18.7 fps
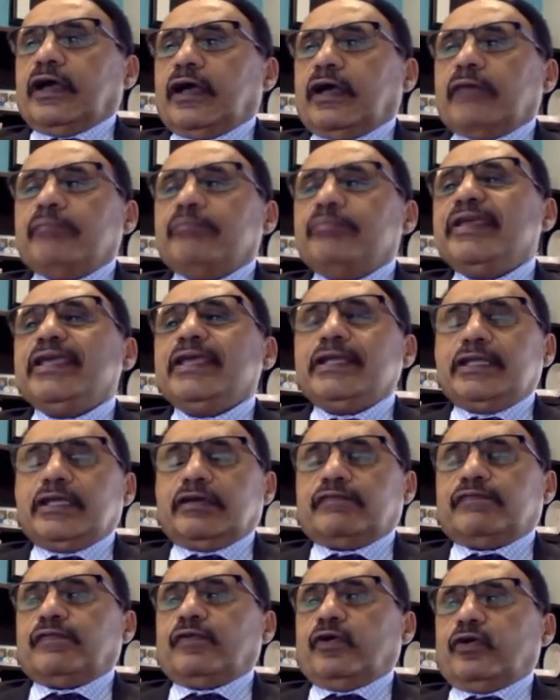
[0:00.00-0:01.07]
meaning
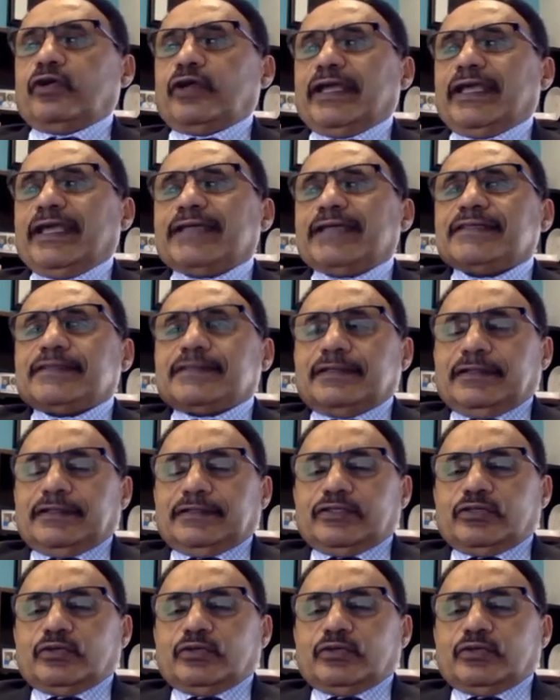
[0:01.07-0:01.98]
for excellence.